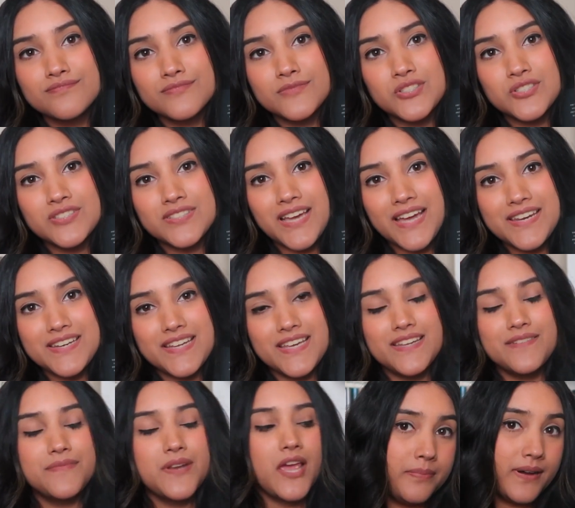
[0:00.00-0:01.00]
She signed it.
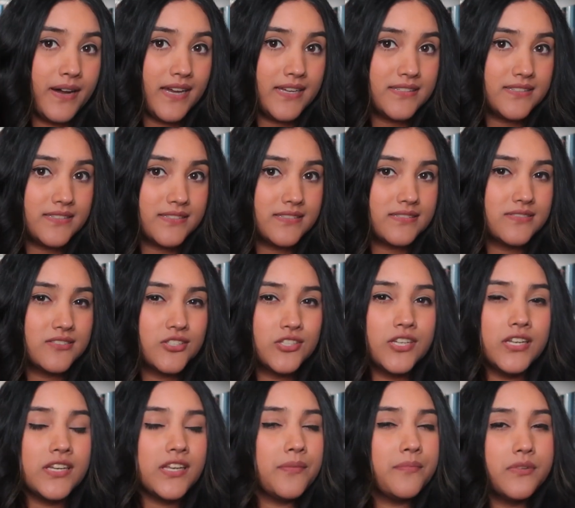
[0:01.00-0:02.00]
But she
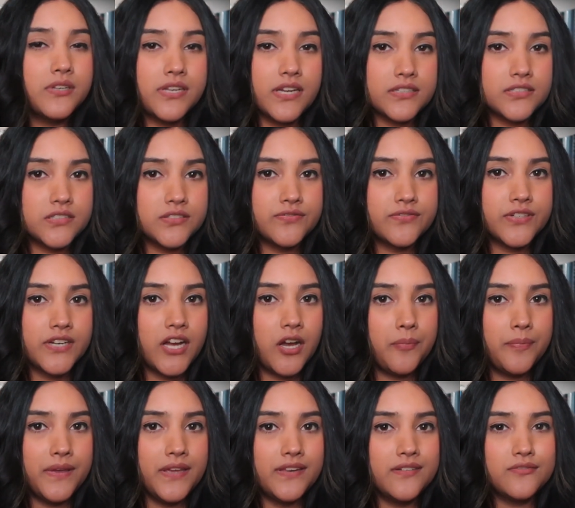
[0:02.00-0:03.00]
didn't come to Texas for
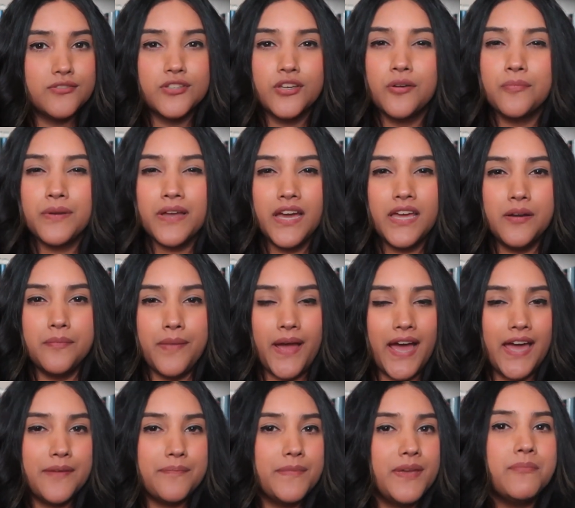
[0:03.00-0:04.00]
Hellbent, so I'm kind of
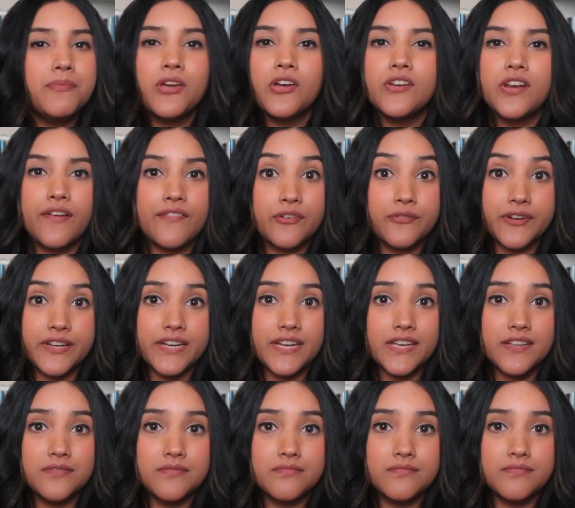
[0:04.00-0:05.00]
mad. Maybe I'll never read
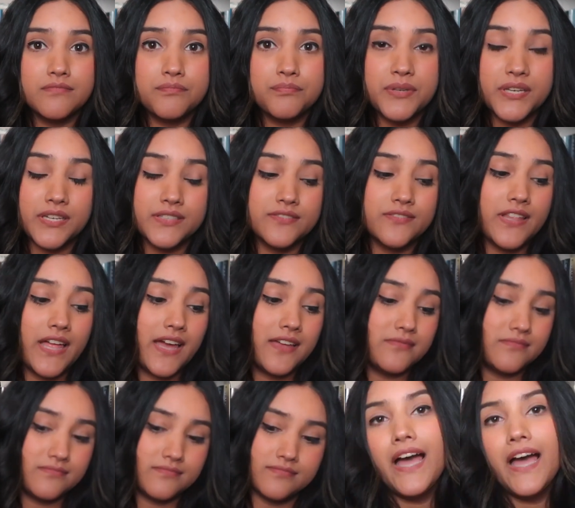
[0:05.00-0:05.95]
it because of that.